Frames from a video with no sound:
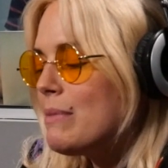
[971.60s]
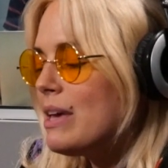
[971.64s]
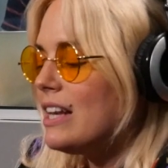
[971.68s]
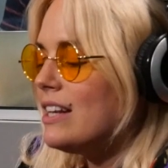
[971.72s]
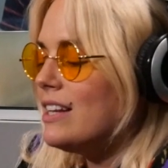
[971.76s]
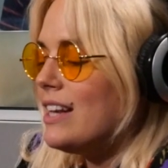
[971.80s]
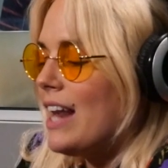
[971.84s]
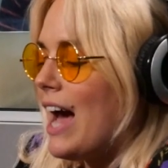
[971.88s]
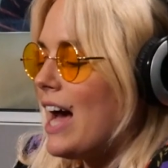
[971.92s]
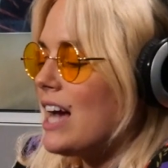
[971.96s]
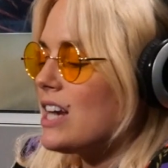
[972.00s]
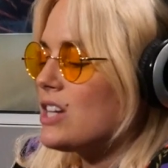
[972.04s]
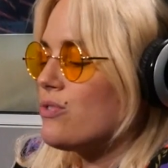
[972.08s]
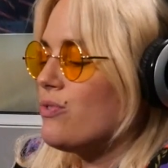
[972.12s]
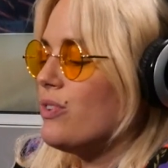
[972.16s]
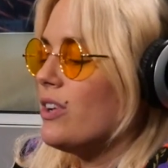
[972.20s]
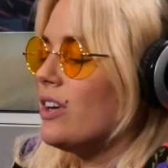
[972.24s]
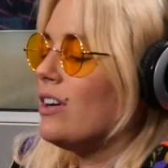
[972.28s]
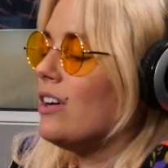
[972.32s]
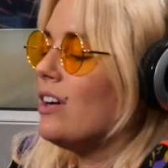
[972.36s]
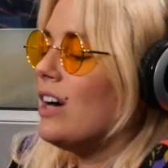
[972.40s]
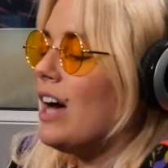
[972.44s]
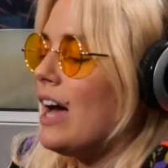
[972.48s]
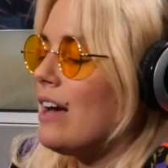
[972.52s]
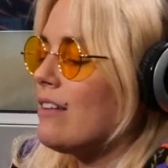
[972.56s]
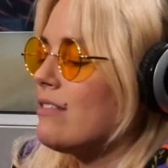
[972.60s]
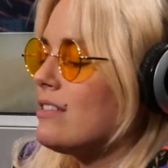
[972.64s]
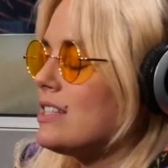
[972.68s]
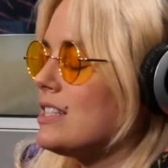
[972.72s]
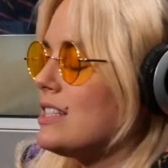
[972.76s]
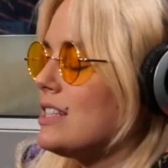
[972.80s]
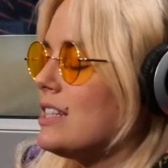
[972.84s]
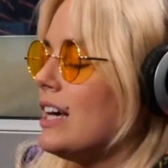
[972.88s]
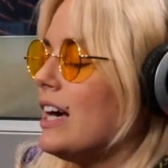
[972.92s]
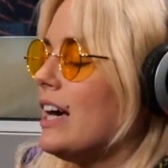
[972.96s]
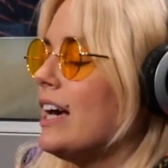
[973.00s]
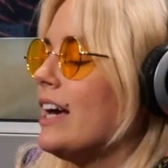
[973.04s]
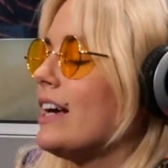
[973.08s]
mid-Nashville, I
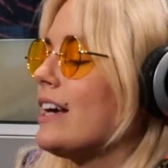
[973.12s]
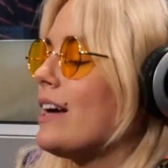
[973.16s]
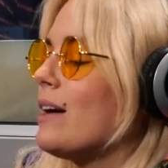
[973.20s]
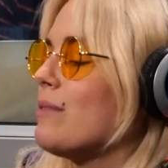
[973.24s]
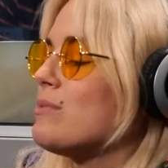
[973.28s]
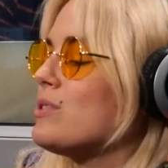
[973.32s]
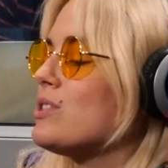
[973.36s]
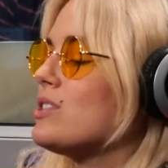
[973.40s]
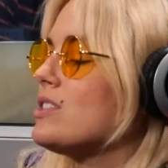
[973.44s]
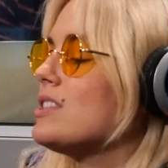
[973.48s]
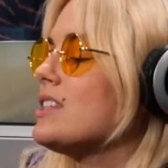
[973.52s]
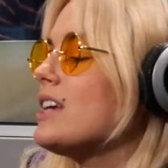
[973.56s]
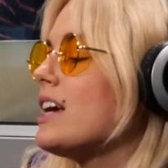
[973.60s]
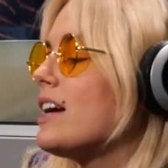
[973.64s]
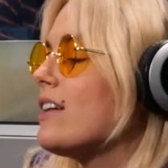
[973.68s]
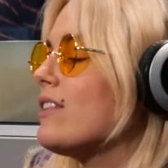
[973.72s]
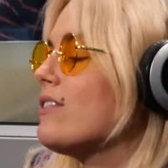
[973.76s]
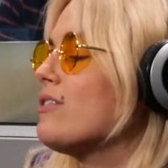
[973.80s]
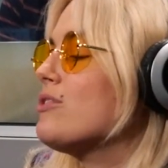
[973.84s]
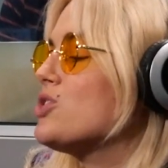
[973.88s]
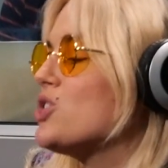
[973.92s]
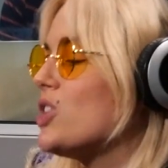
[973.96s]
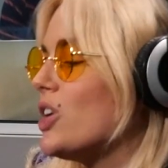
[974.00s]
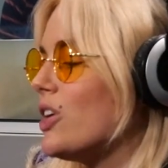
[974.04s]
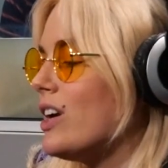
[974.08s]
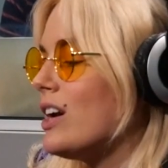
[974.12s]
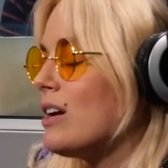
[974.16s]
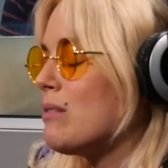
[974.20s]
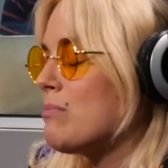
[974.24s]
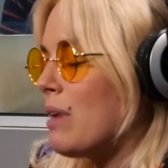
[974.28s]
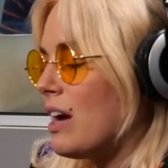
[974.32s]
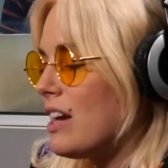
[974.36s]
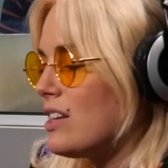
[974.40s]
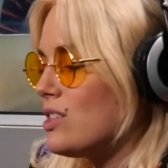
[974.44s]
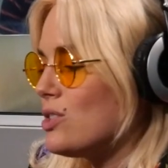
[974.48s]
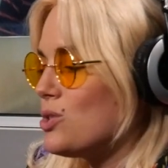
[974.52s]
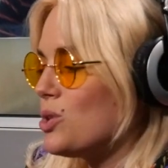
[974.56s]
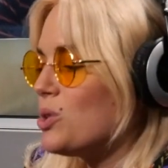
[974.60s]
was like, I'm sick of sharing
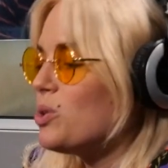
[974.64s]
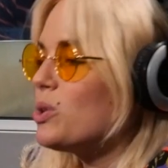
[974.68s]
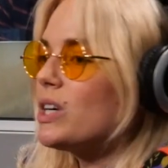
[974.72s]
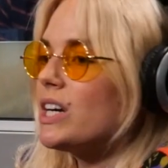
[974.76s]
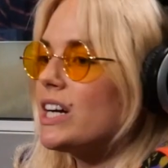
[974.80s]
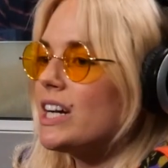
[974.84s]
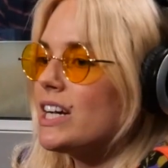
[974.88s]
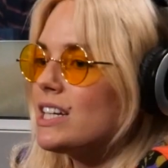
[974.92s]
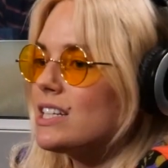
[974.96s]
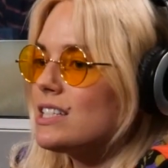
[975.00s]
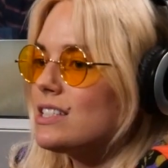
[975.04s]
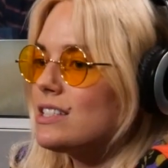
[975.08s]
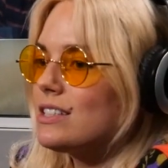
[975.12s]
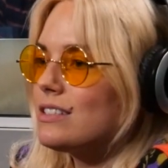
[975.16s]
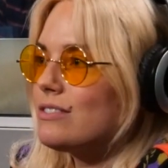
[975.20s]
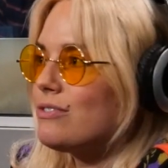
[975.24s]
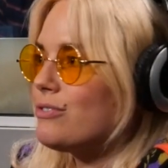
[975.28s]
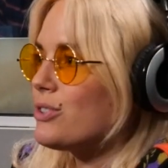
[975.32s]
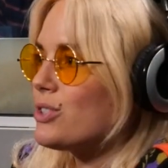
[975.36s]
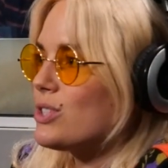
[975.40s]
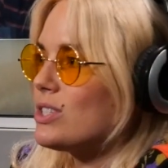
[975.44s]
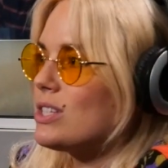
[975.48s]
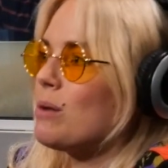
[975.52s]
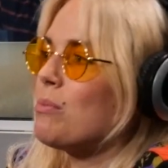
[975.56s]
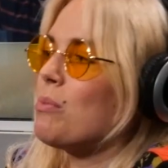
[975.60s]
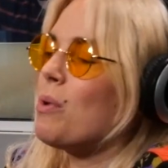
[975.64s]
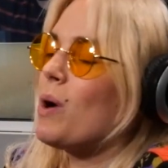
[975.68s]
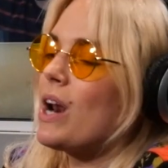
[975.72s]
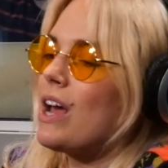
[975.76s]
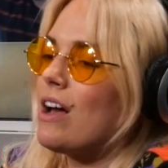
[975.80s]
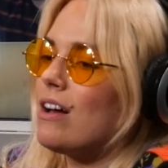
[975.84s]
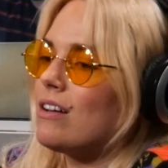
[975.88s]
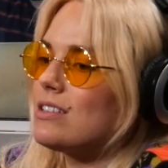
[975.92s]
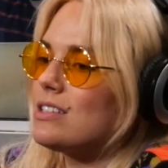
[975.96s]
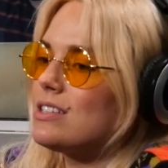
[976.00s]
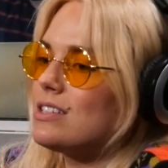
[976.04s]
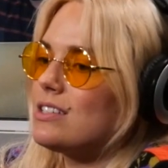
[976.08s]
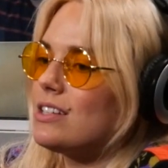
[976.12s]
my stories for someone
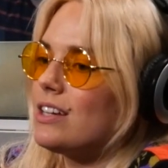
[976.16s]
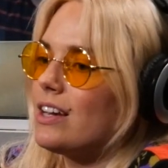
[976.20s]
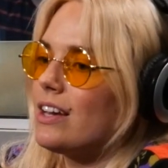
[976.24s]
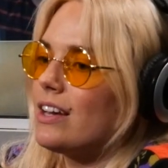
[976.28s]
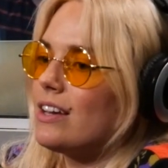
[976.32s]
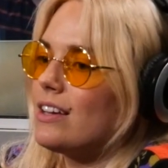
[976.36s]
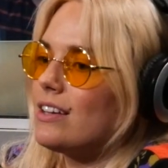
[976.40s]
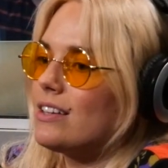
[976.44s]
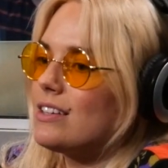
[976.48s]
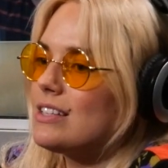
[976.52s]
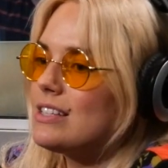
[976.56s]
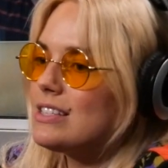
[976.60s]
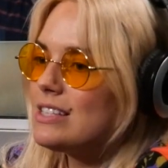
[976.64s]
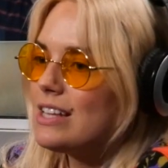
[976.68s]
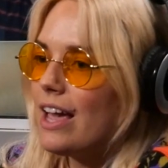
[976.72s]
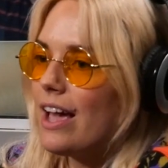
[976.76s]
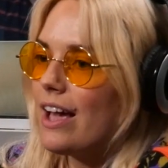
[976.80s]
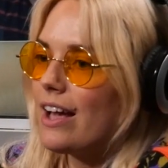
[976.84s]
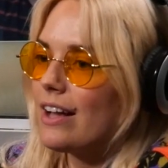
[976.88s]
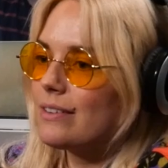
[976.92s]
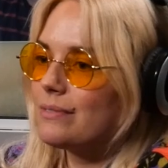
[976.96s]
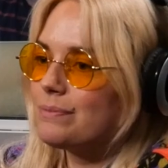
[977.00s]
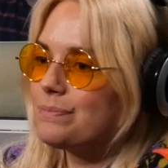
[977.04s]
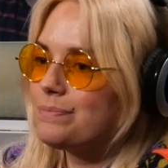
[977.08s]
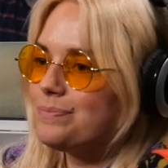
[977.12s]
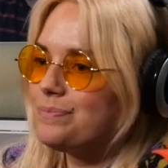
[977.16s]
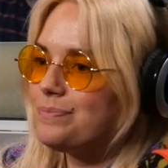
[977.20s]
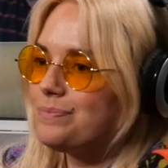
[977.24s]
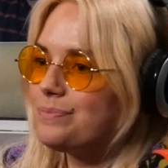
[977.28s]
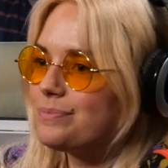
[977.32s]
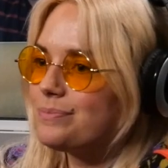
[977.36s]
else to wow.